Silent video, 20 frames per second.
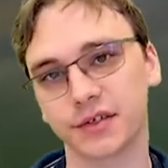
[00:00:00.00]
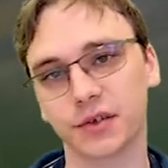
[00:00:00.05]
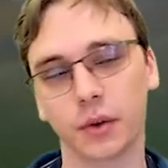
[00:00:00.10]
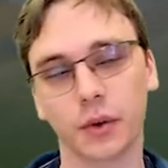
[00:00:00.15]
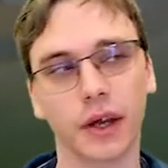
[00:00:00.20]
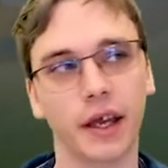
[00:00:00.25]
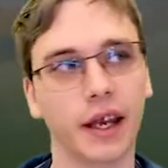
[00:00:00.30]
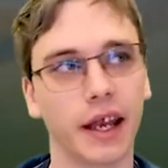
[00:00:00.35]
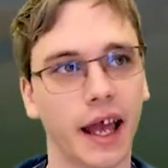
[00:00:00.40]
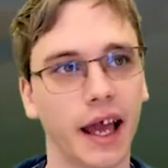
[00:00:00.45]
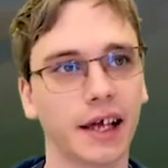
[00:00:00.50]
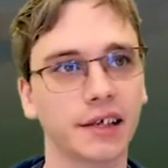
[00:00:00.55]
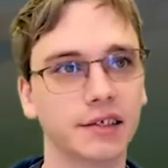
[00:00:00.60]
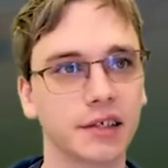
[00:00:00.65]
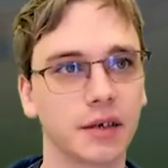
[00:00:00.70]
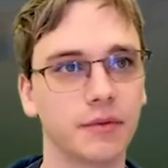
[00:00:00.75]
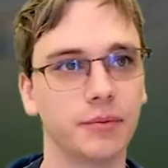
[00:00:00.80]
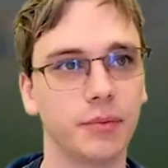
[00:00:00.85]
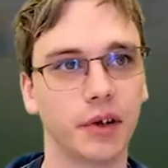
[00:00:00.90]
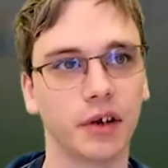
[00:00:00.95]
So it has
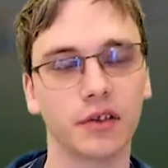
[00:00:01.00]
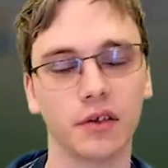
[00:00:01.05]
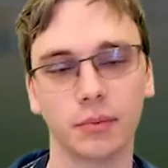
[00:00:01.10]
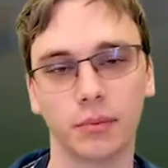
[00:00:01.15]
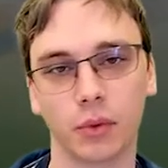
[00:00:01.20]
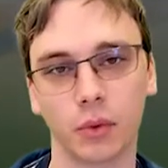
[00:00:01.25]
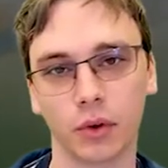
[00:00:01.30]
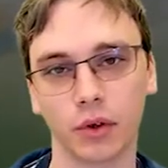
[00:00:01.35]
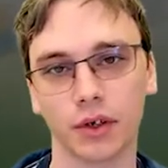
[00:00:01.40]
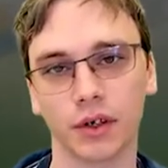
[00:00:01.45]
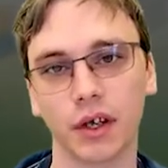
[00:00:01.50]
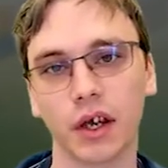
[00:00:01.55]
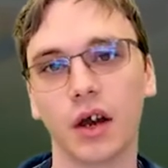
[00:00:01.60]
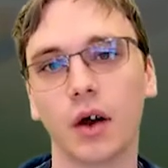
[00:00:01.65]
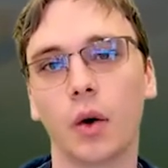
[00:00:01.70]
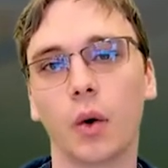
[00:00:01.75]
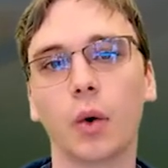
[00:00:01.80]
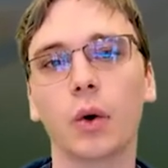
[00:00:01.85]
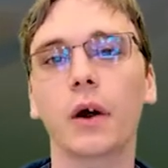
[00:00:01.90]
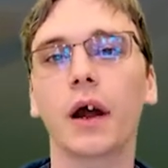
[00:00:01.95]
to have been on the board
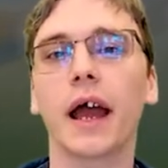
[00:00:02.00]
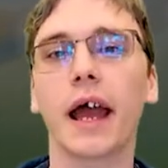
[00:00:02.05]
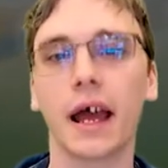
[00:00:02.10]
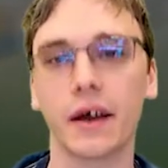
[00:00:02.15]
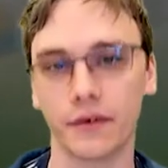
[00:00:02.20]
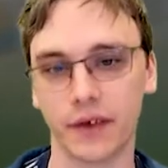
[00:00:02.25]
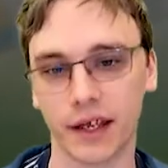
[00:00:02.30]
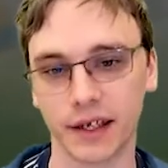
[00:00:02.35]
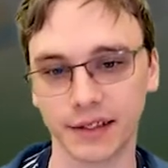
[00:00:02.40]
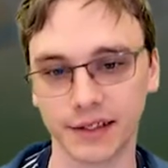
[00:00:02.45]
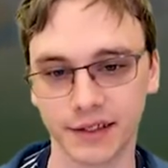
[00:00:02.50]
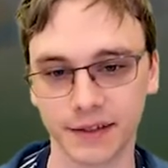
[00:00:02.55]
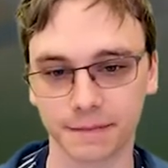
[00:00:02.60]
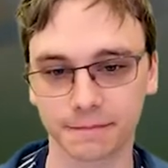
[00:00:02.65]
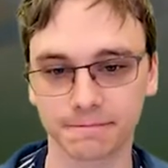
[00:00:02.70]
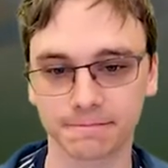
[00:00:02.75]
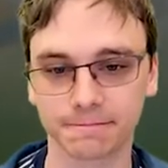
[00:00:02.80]
or have haste.